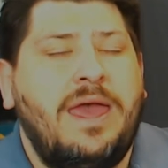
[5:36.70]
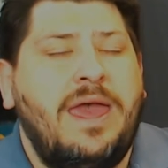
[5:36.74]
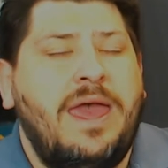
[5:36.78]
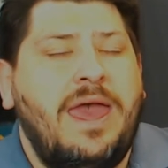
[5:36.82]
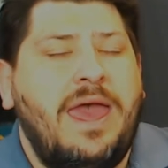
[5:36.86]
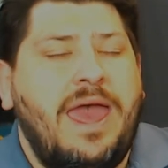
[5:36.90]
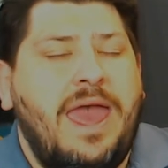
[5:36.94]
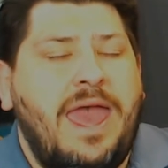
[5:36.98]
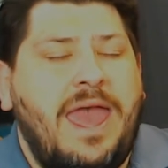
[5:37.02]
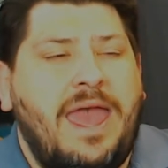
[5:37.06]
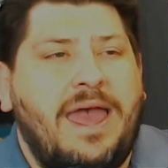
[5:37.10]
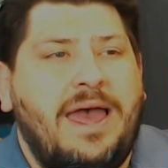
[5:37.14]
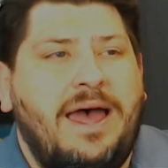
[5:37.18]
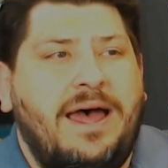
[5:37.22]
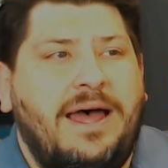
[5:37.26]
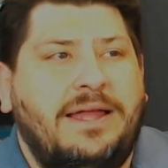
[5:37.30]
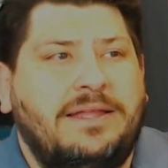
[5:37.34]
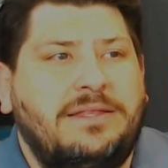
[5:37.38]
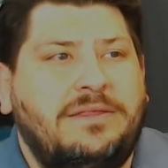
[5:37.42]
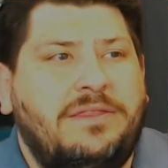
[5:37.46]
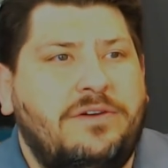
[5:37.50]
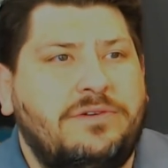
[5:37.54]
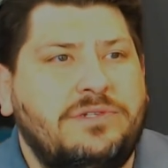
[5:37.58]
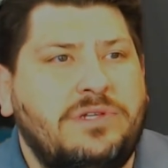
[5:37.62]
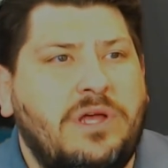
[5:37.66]

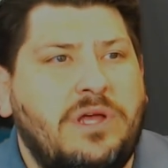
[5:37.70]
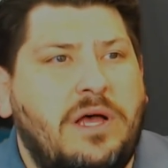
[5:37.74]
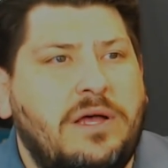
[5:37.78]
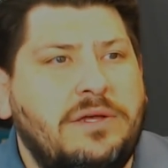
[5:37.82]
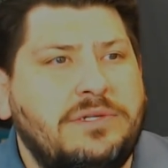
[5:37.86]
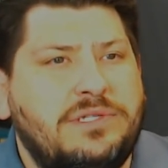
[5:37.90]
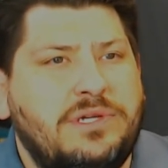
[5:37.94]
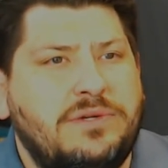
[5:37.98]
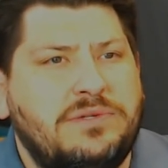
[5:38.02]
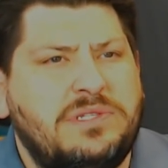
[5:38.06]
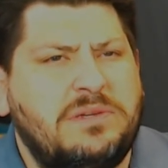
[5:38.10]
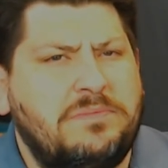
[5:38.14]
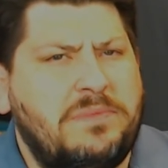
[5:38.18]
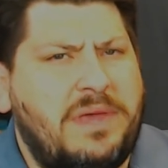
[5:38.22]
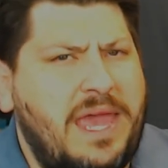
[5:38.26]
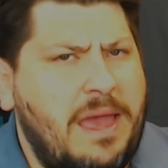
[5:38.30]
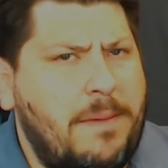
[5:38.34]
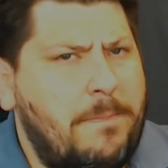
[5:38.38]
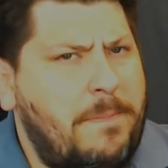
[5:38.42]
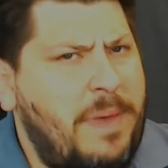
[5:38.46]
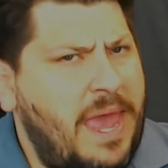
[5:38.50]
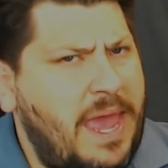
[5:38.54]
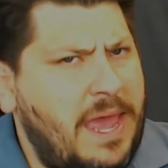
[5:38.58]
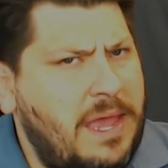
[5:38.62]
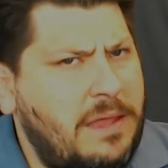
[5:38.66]
And there's also some
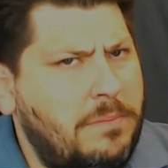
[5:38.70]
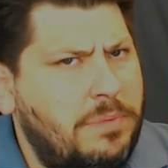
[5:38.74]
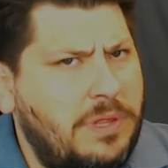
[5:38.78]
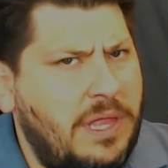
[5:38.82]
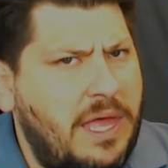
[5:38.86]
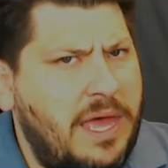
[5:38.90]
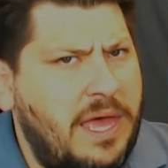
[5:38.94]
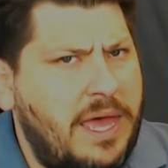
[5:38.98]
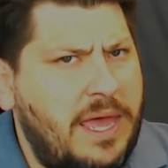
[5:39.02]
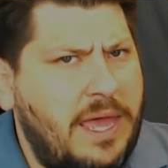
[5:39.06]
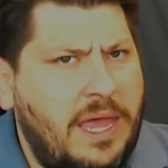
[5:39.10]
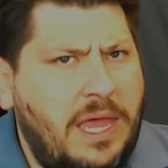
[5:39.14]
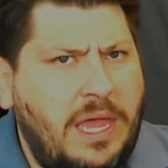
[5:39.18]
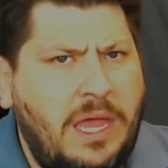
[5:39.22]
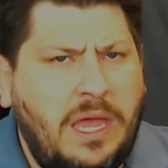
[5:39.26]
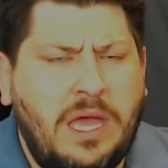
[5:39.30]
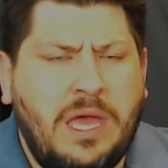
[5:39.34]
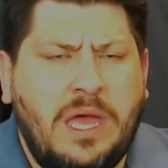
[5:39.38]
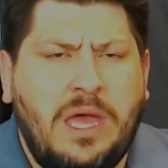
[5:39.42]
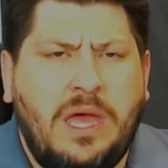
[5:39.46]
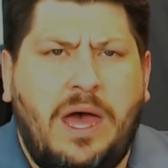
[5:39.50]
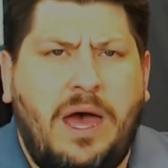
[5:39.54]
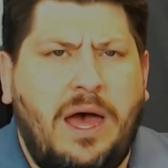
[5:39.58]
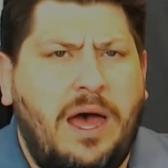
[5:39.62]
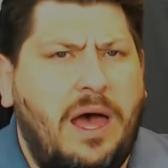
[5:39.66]
campaign play.
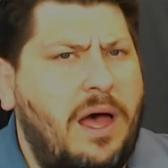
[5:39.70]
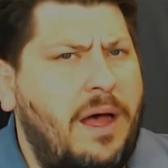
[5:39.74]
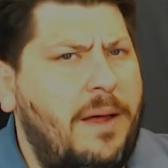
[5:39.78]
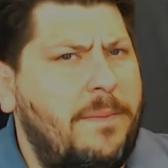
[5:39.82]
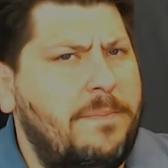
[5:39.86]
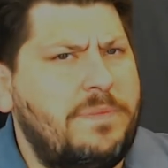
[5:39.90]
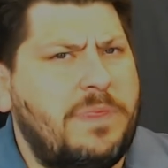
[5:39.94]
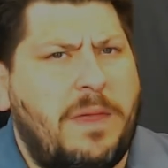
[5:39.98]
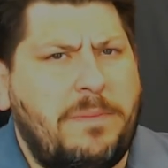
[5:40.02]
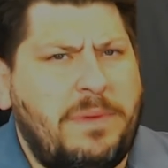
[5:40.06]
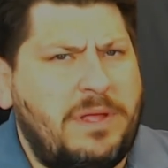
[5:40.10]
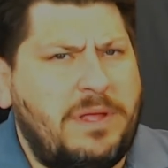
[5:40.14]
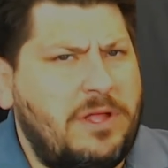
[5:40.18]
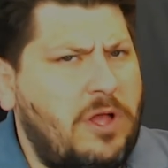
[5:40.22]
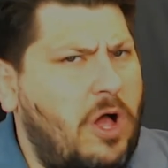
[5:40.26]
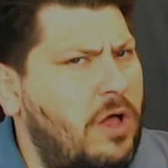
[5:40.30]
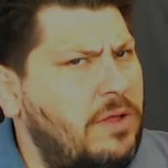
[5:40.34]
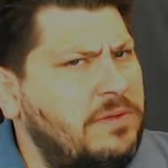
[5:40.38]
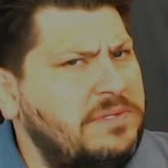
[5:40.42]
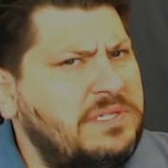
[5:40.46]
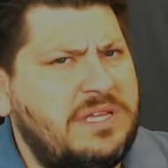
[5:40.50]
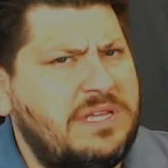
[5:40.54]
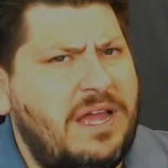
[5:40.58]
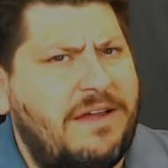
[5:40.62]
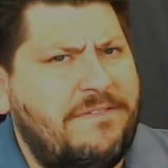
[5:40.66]
All
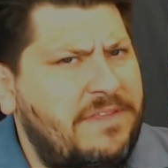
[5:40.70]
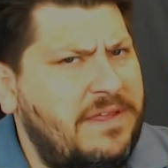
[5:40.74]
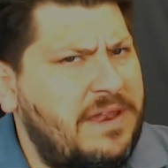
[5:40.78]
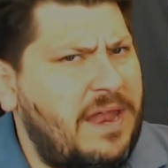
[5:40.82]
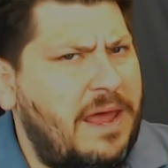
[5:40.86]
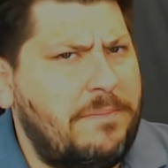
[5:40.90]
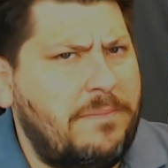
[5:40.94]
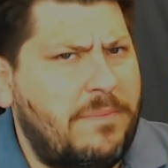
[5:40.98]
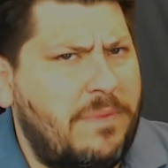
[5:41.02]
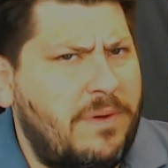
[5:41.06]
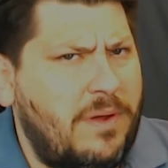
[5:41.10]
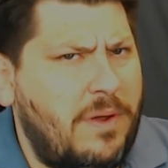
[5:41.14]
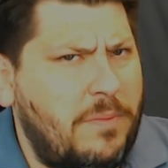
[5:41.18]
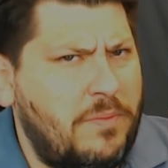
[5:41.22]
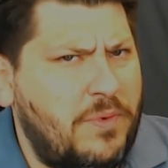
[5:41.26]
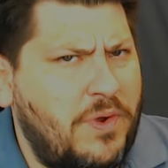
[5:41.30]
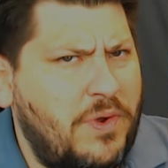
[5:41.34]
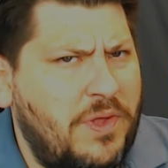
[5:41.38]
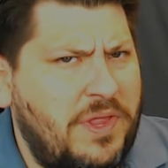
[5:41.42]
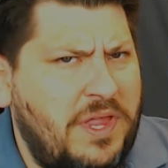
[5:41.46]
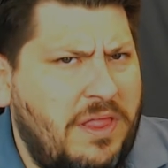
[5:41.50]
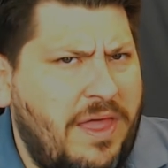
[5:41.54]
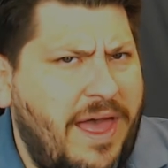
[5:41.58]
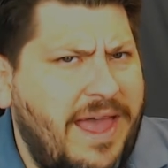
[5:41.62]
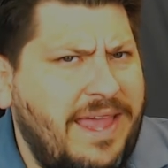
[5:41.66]
stuff that I'm
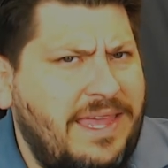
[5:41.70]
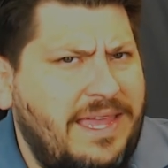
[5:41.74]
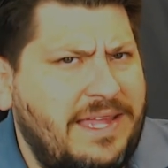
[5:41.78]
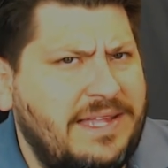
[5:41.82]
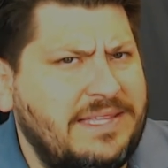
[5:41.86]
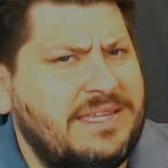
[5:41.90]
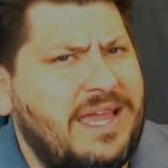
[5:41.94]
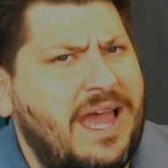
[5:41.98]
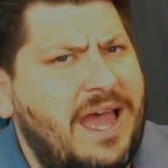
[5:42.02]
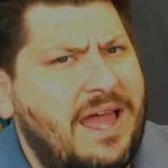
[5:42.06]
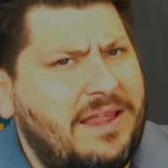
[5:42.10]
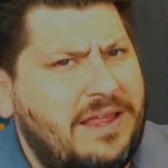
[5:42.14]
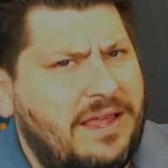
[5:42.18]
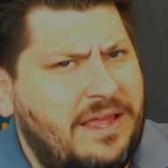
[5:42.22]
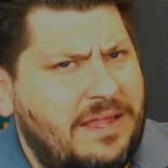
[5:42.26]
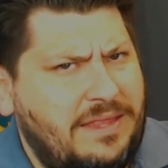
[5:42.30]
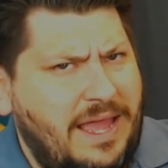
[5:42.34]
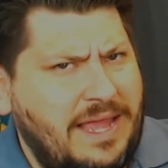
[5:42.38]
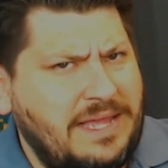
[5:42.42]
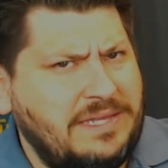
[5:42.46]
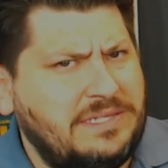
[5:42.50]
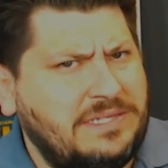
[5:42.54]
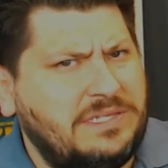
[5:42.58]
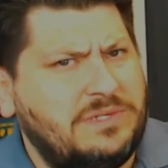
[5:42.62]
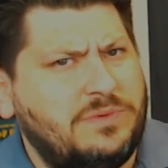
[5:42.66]
really liking. It's got a
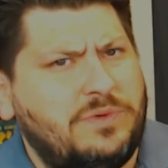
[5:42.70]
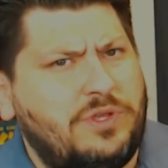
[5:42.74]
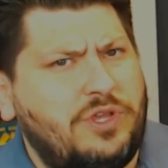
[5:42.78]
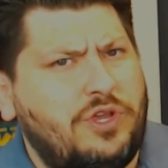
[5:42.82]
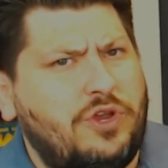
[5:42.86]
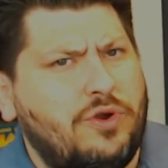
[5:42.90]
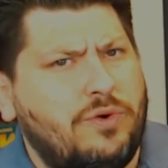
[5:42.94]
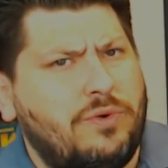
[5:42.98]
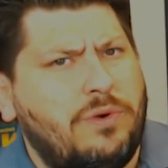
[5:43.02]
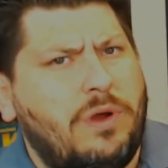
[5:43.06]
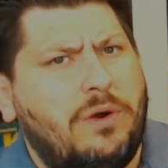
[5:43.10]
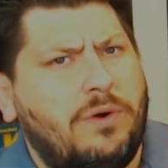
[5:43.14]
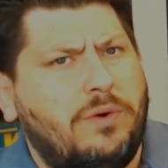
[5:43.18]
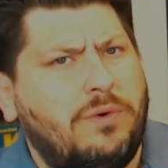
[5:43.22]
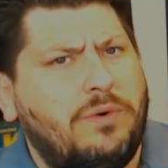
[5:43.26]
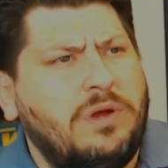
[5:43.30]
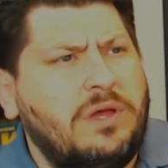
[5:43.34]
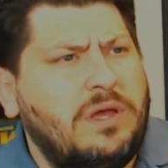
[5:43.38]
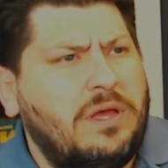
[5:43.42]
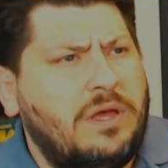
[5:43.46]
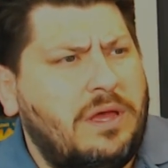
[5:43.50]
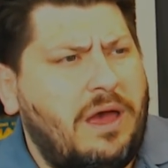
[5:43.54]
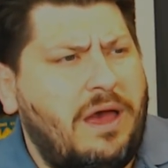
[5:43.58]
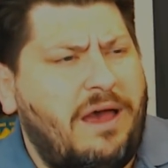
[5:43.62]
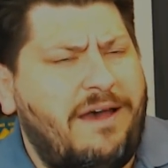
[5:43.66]
nice Euro
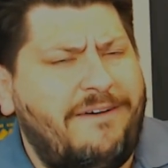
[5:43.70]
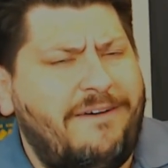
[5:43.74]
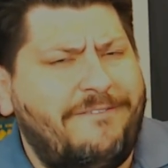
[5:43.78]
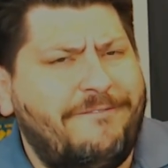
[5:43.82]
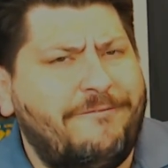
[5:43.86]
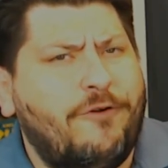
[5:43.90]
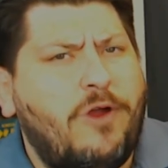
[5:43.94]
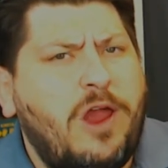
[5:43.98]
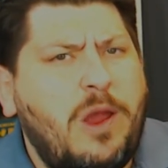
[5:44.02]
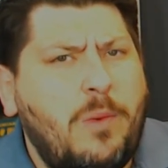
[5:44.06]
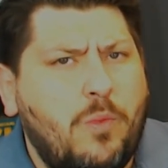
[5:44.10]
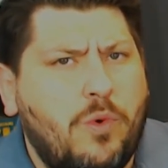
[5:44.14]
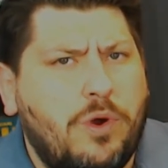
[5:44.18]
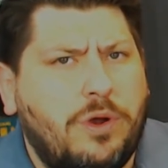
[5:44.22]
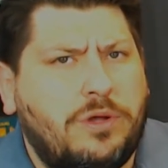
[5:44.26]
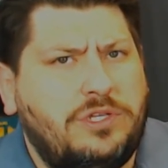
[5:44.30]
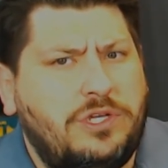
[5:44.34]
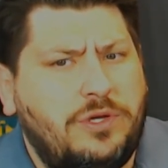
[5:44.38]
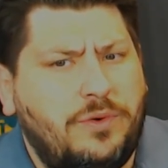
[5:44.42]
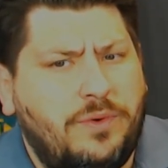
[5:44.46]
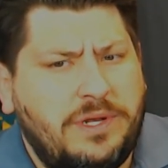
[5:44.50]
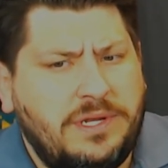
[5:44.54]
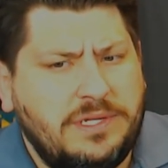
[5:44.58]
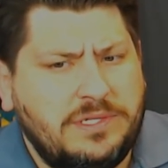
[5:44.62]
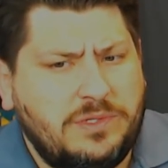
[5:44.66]
framework
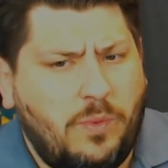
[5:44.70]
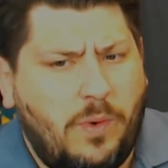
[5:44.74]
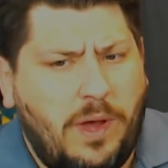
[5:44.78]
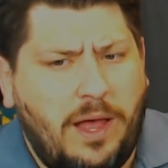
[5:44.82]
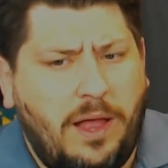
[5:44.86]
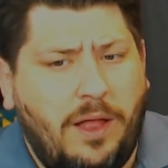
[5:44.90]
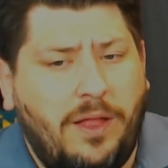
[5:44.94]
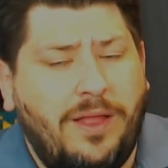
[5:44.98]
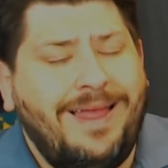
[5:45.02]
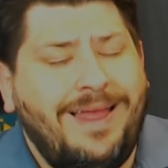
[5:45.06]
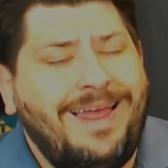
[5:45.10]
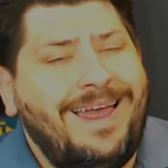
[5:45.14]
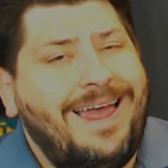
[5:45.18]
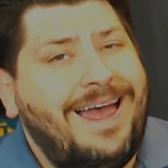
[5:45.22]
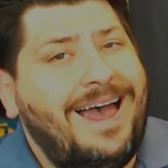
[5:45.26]
to it as well.